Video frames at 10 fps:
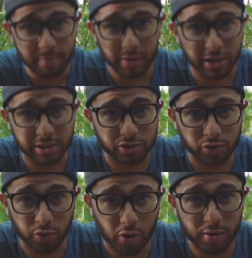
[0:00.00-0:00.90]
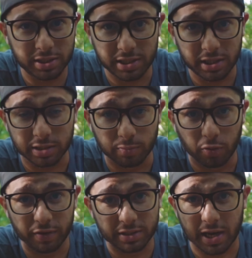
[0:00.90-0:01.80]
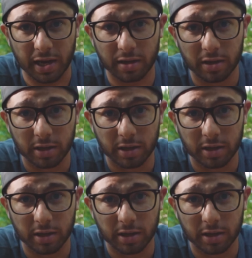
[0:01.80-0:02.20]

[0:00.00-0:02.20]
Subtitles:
because you already see these movies at